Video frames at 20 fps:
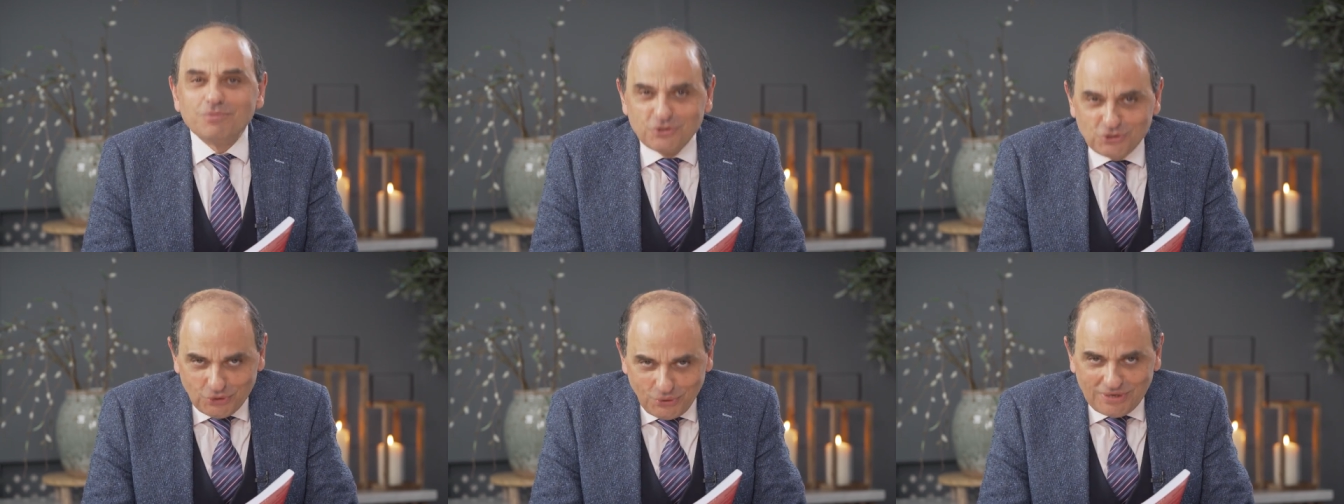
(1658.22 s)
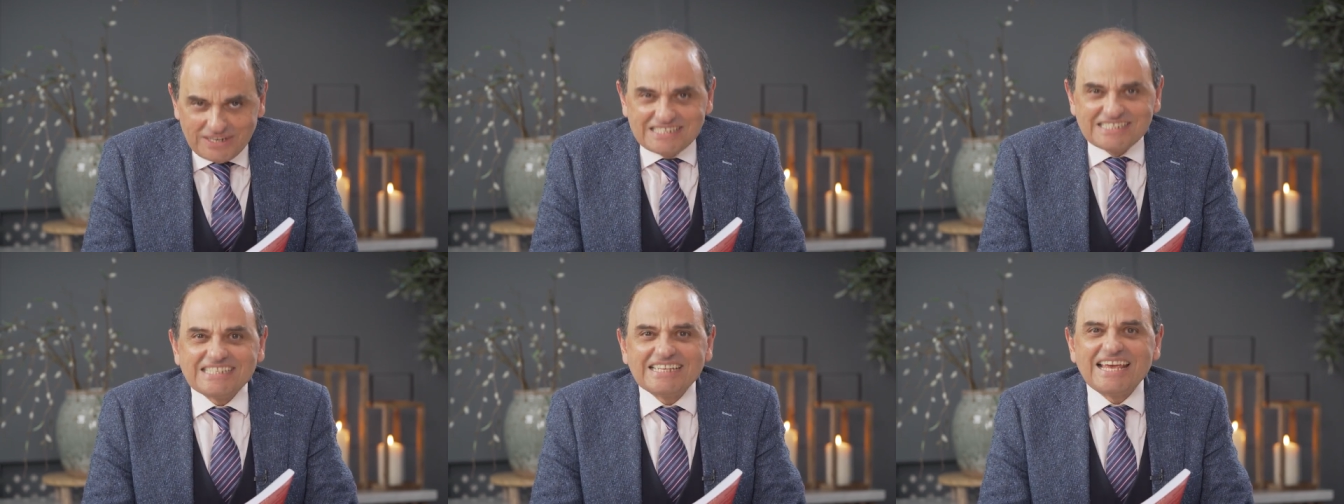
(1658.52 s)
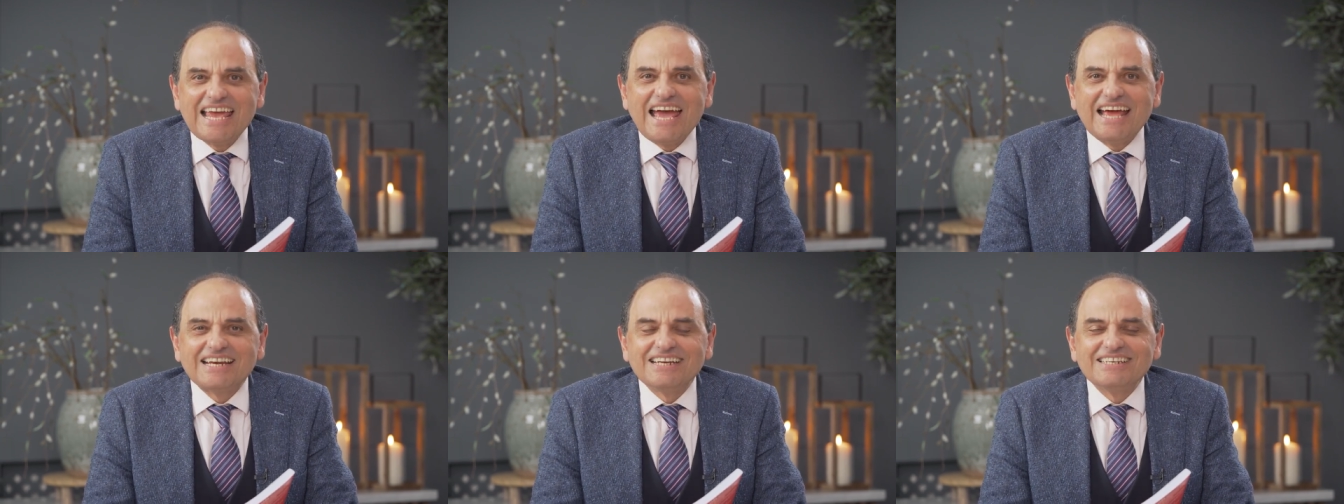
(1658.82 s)
Join us
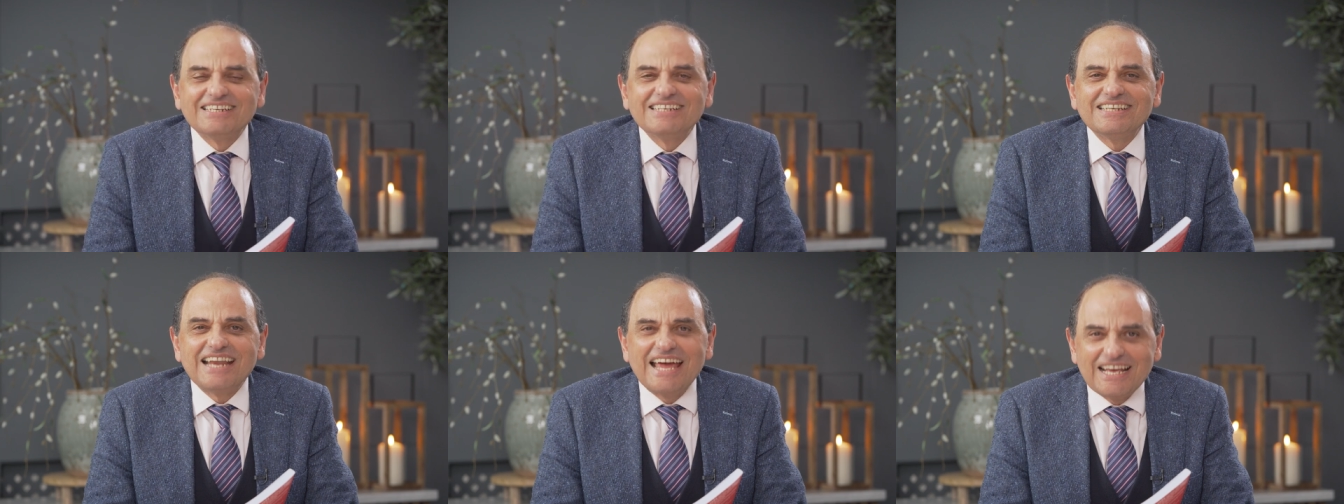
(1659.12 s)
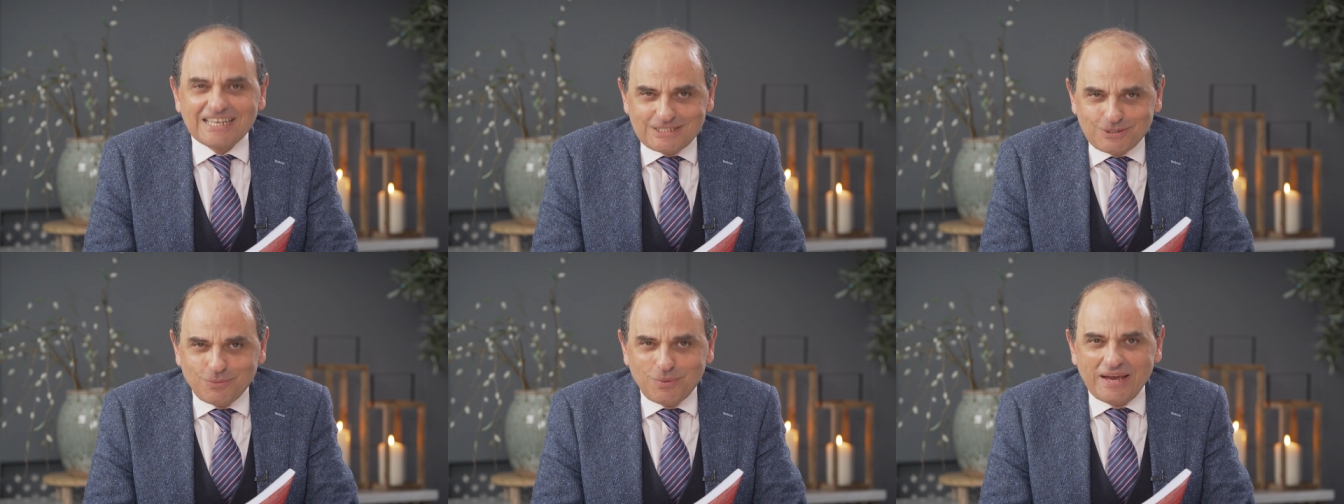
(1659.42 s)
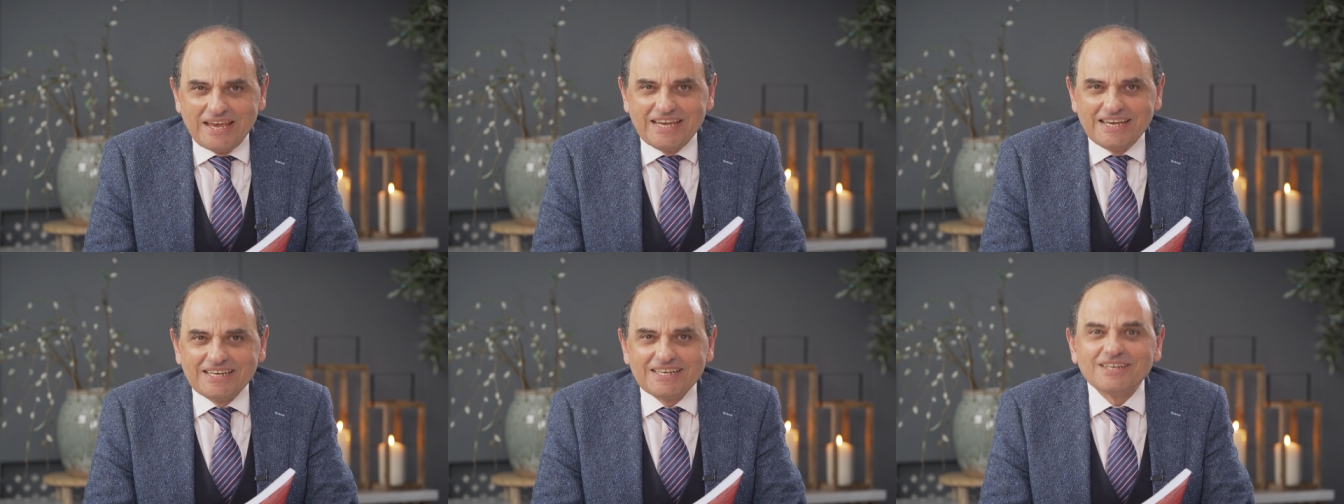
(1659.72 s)
again next
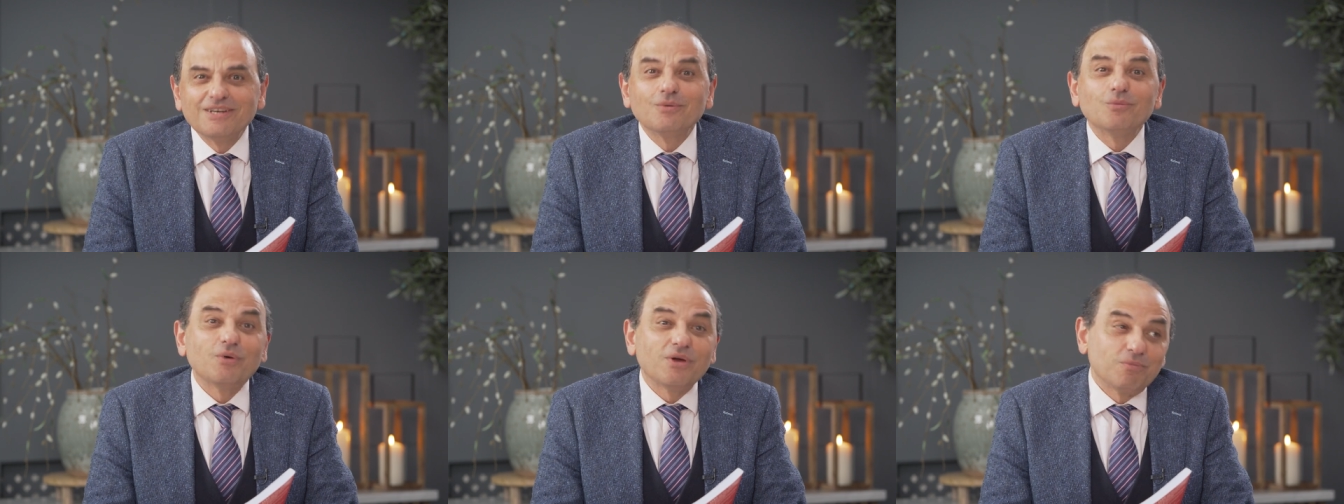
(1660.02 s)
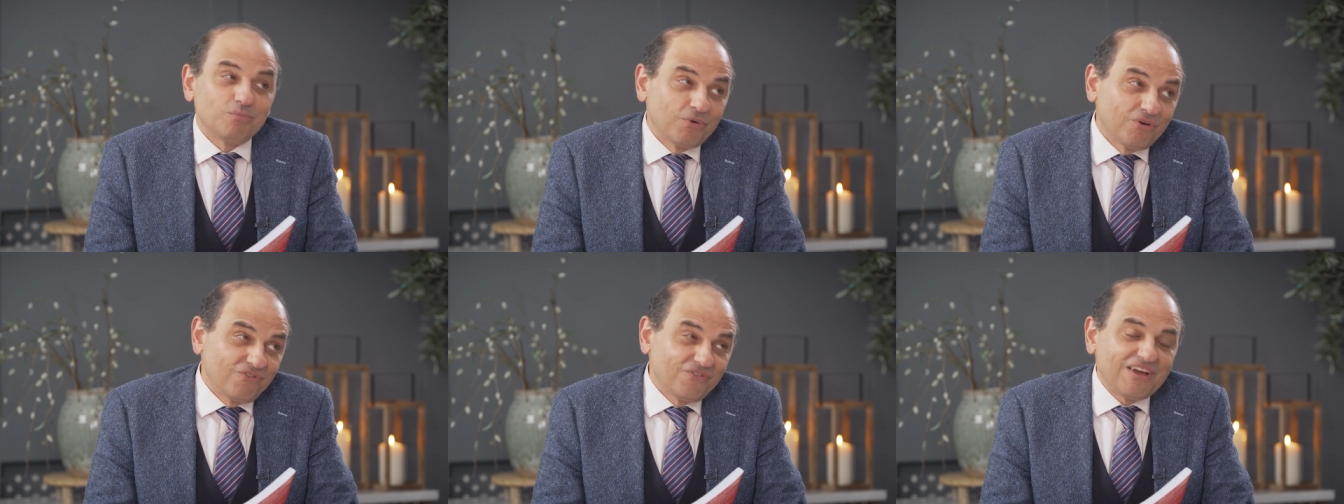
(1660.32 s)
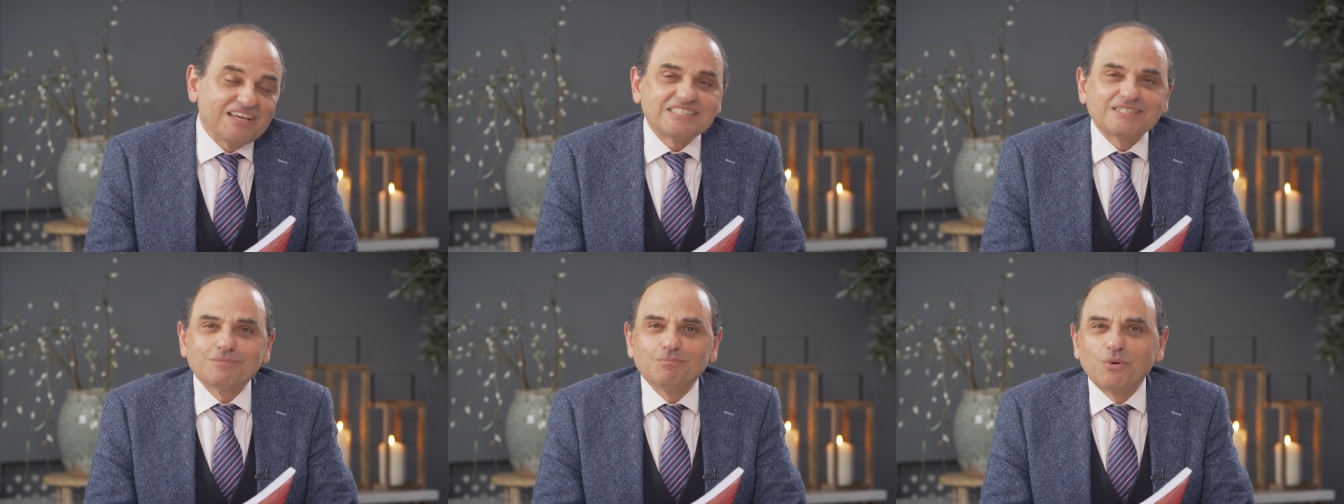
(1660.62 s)
week with
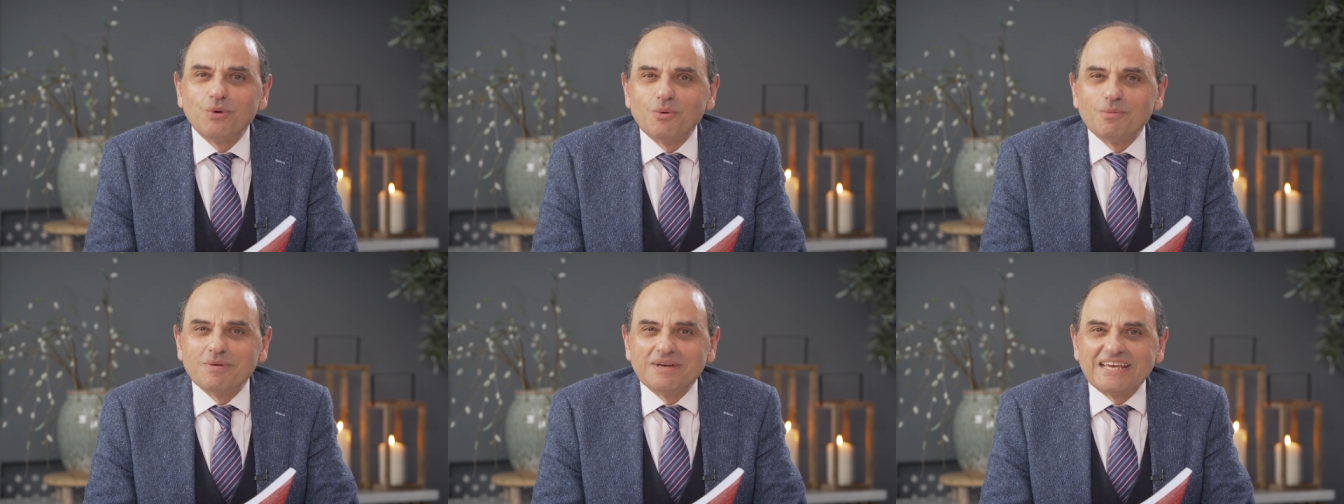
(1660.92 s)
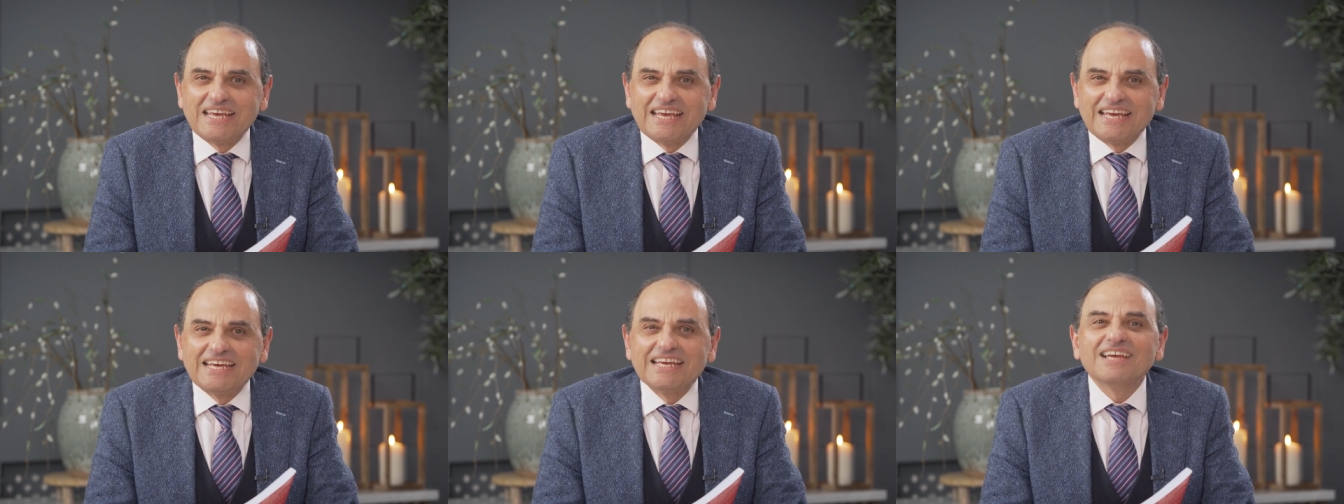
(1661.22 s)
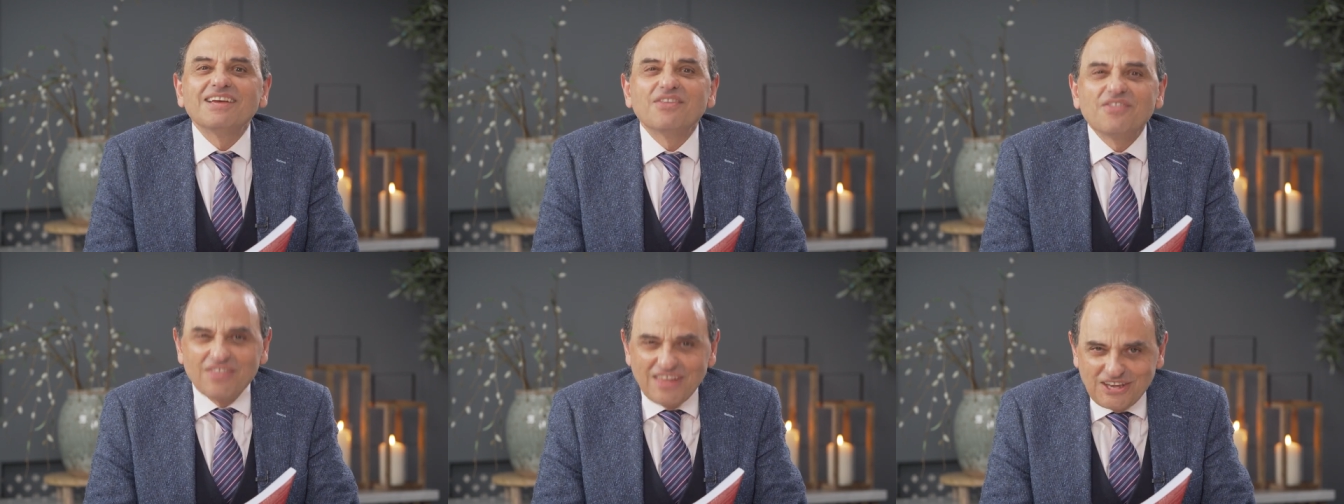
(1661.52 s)
Professor Paul McGee.
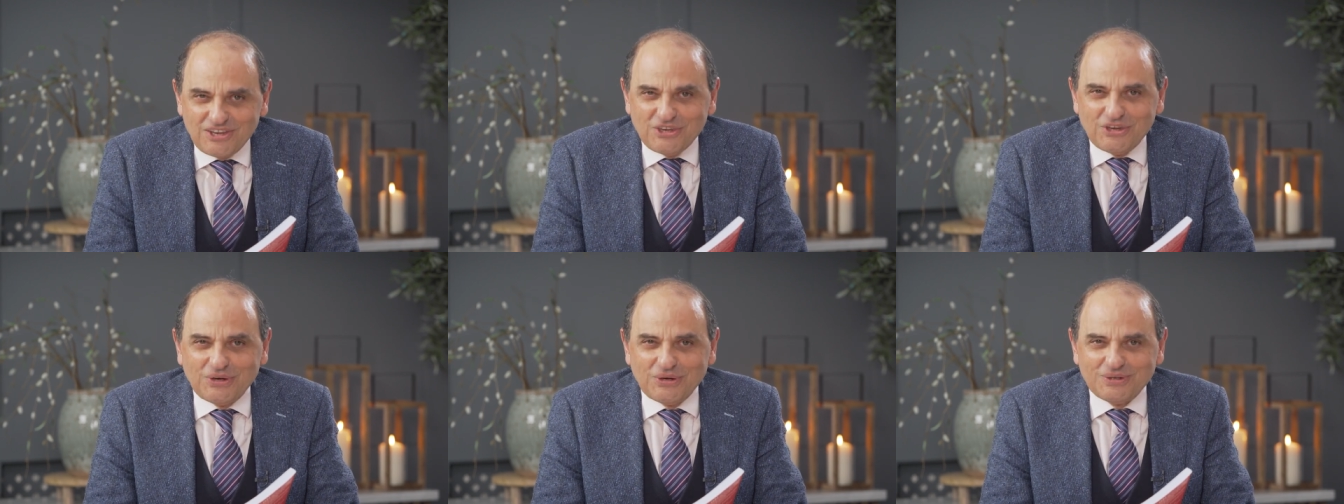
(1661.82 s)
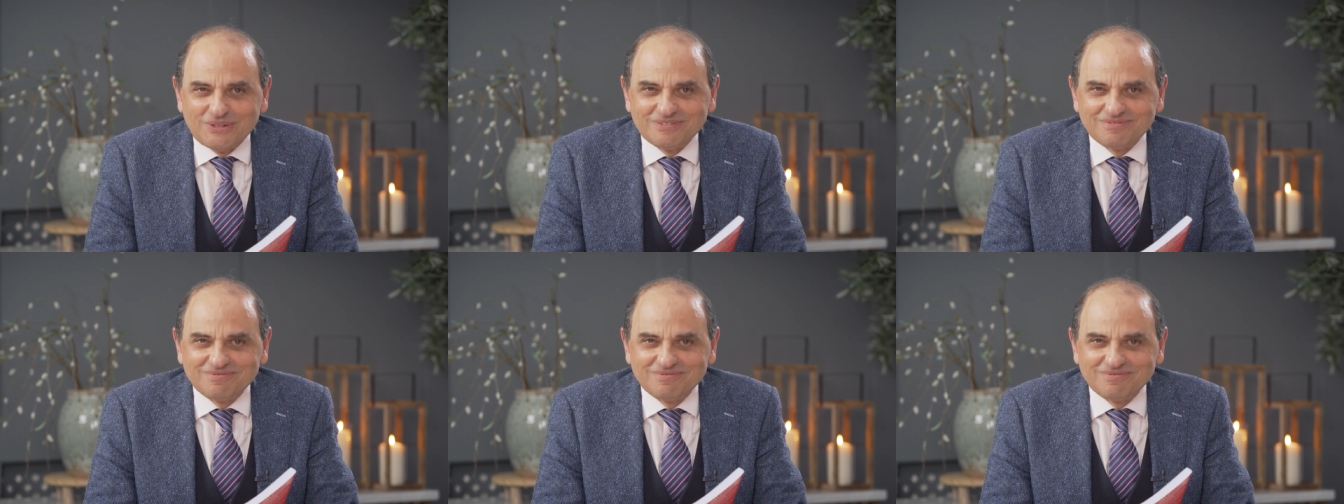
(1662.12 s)
Thank you.